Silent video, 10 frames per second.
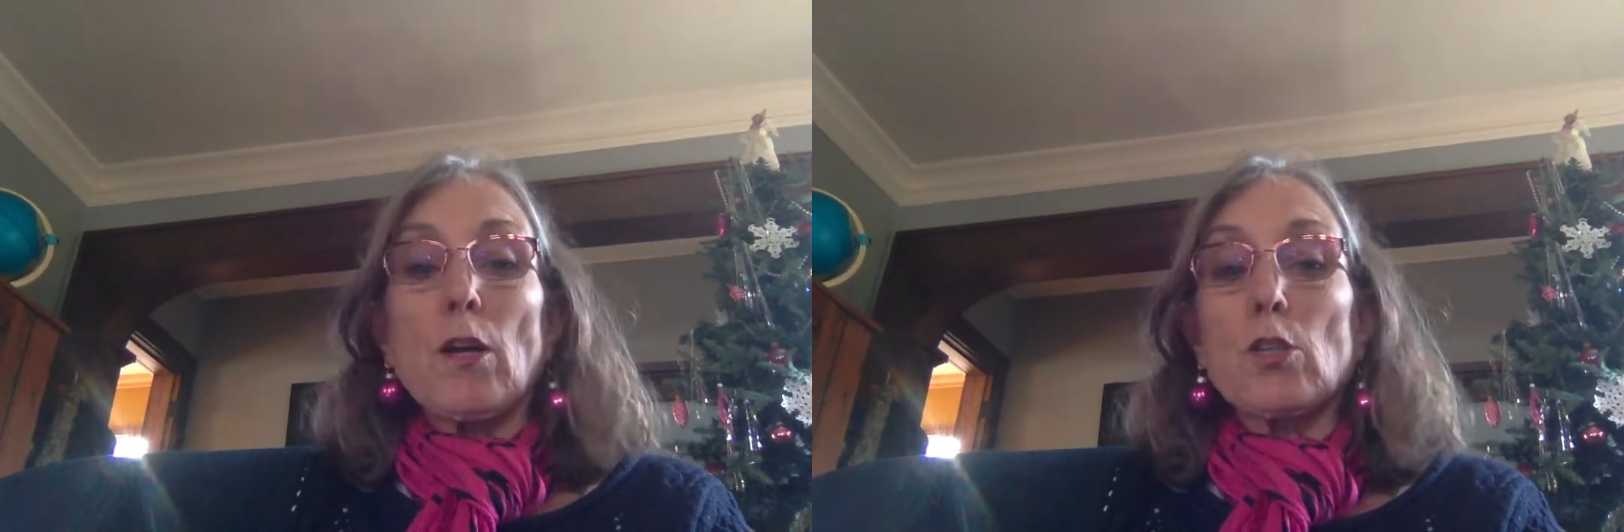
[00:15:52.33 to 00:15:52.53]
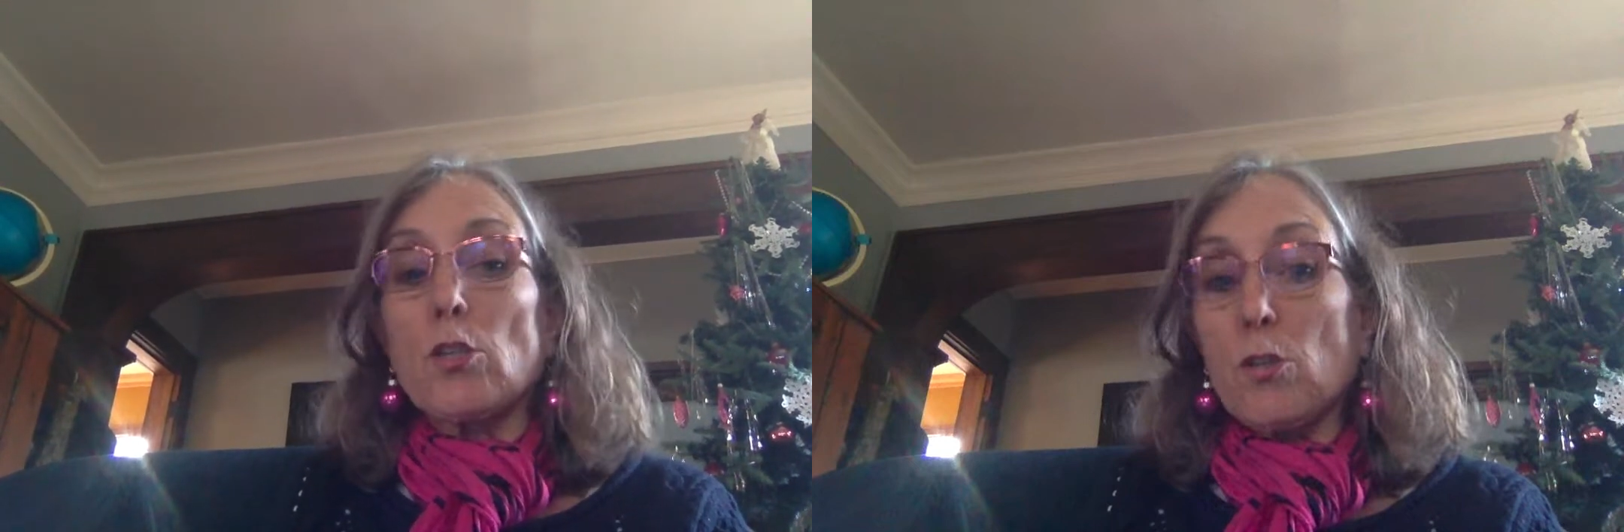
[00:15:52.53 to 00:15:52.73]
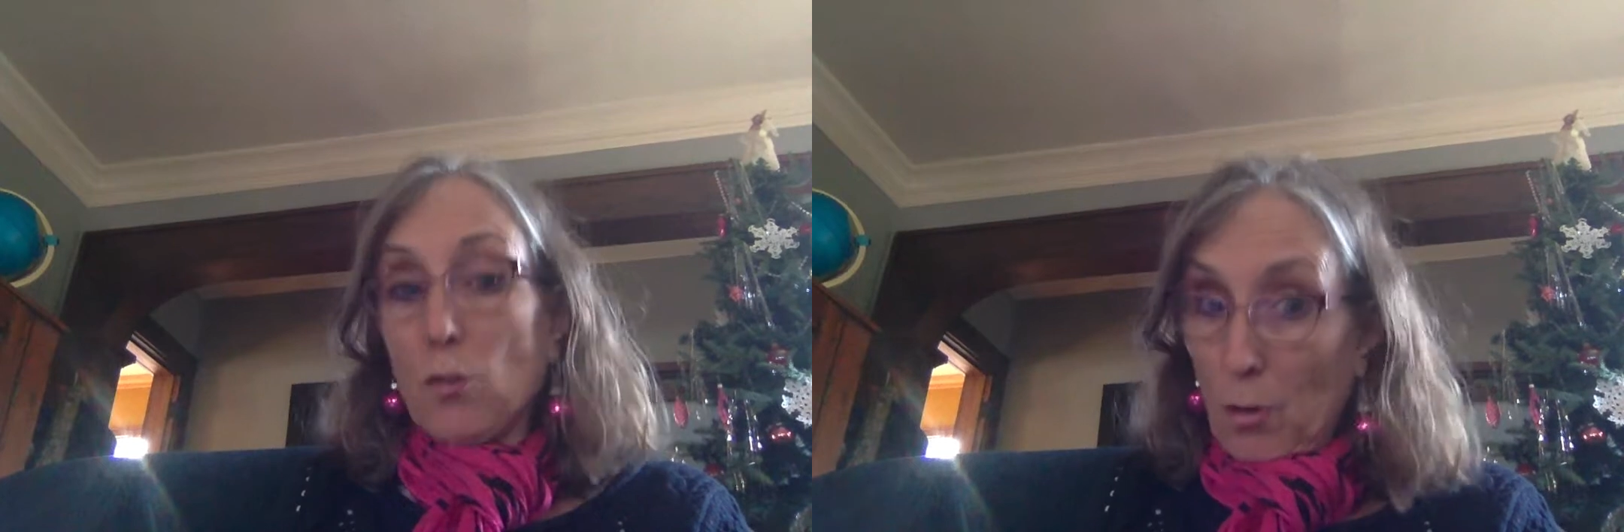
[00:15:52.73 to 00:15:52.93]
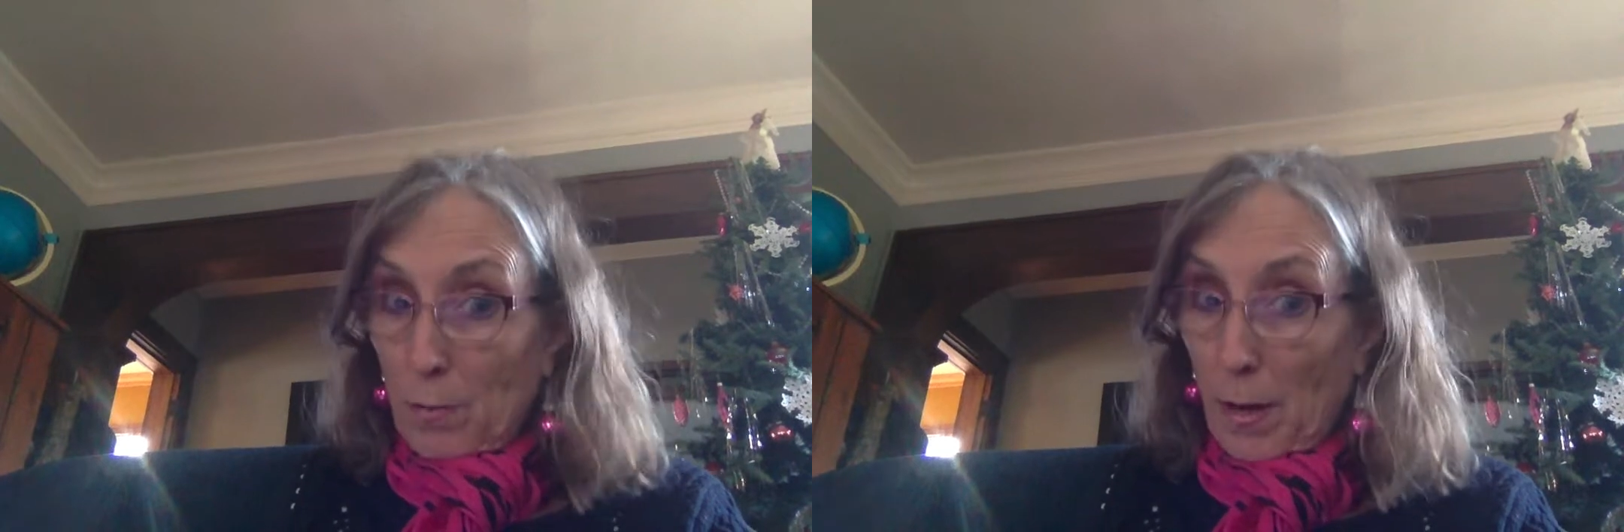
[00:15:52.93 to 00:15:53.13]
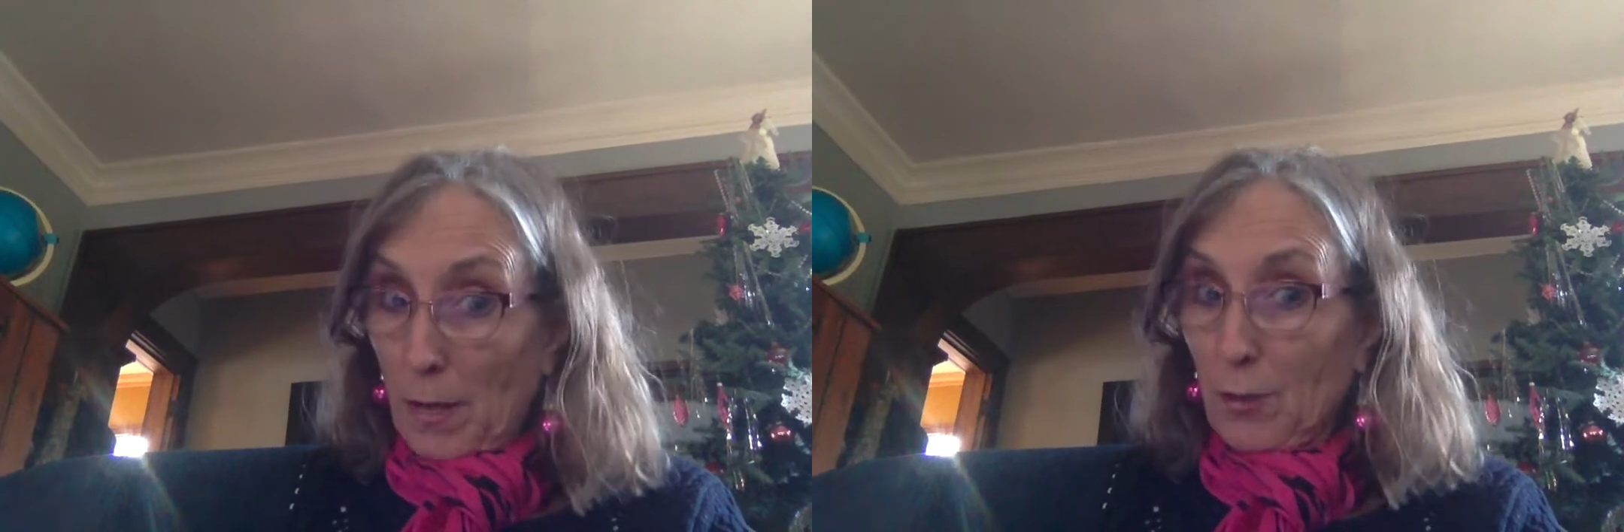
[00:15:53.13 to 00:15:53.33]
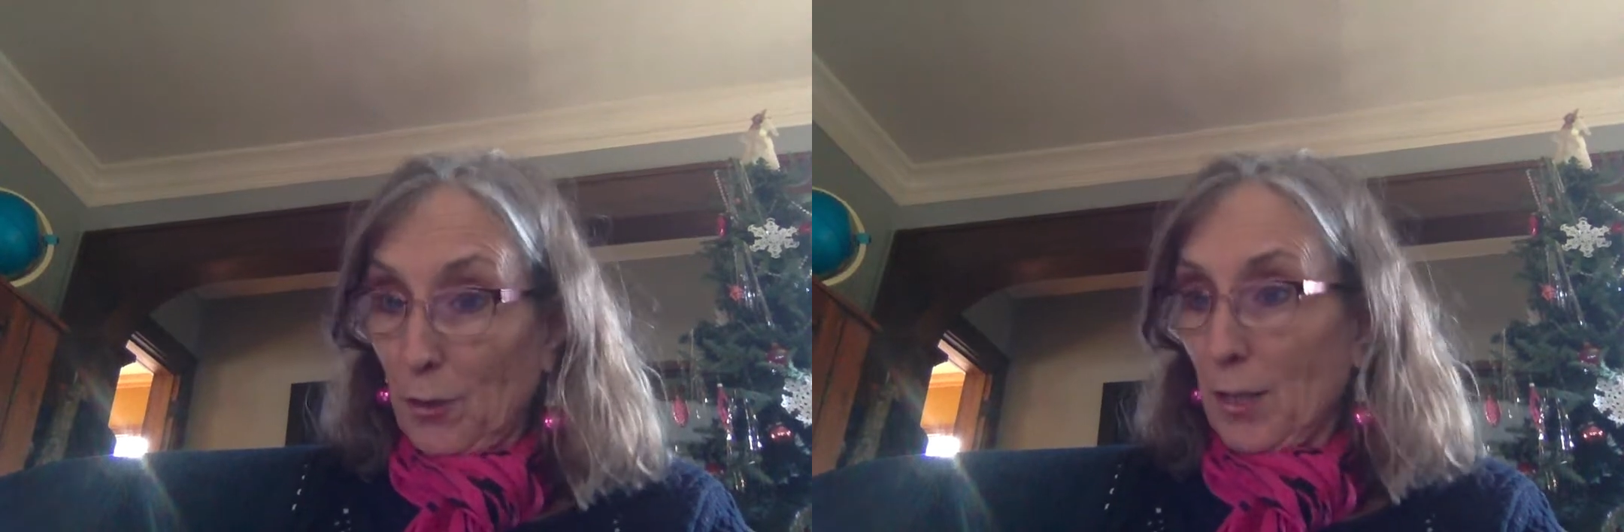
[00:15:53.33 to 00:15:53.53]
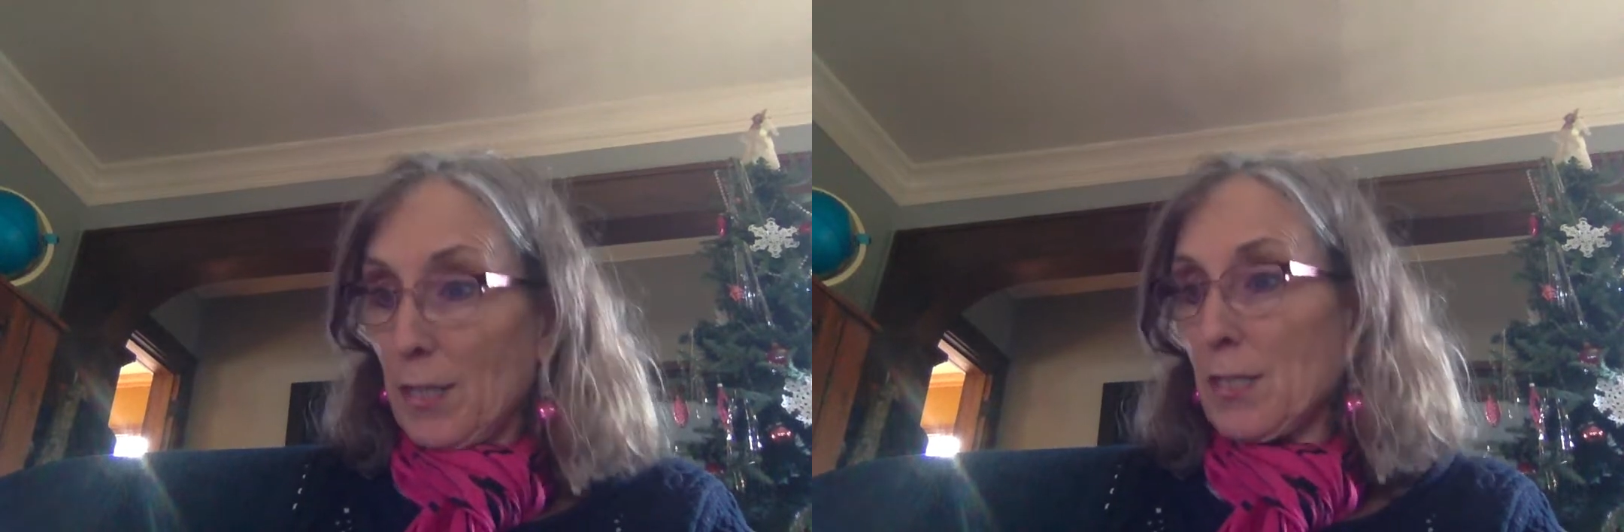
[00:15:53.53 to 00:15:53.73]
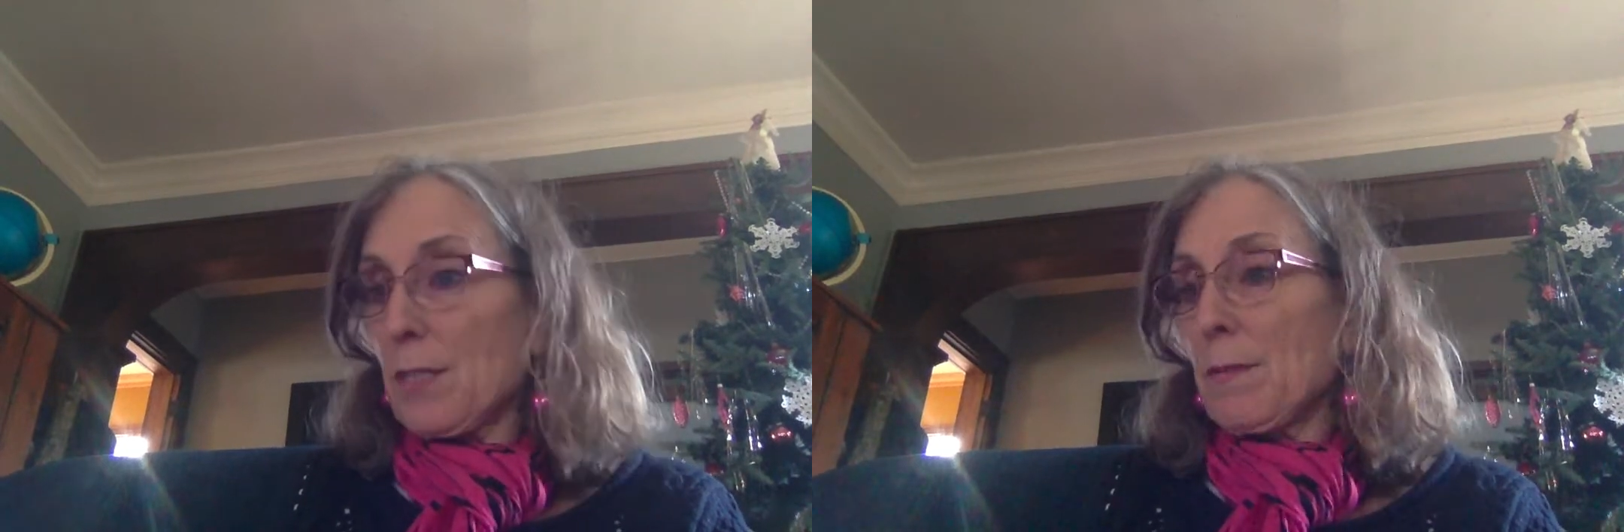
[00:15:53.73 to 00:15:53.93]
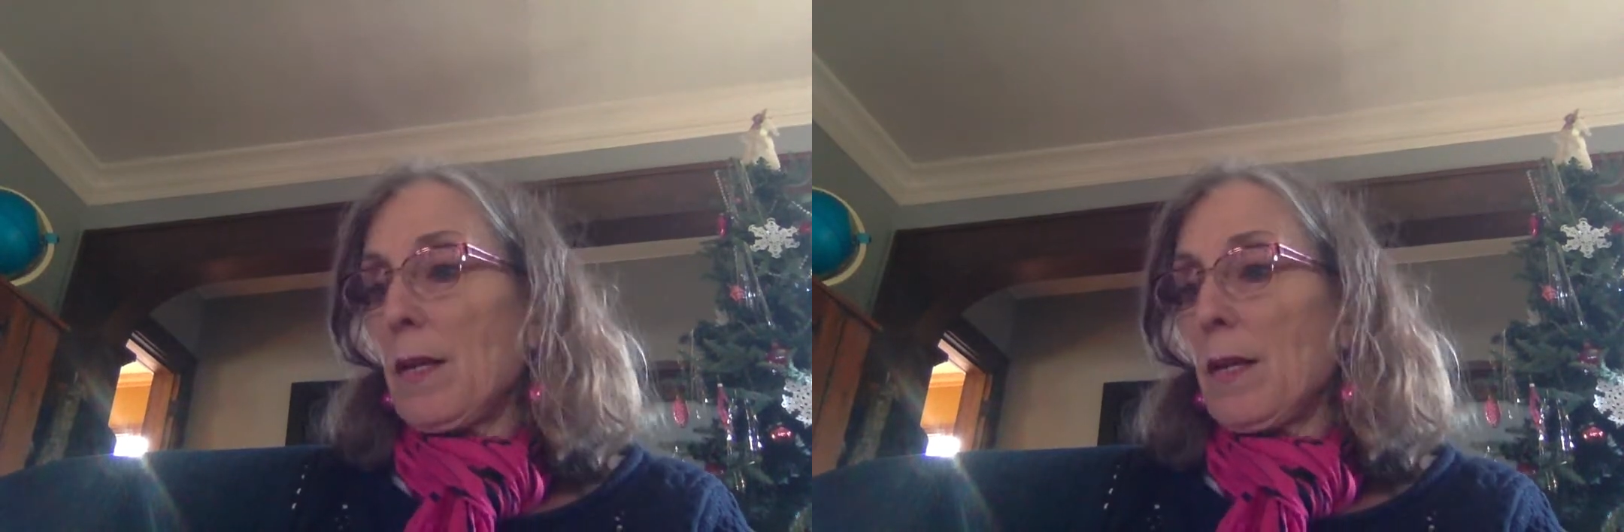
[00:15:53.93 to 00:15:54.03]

store-bought cookies.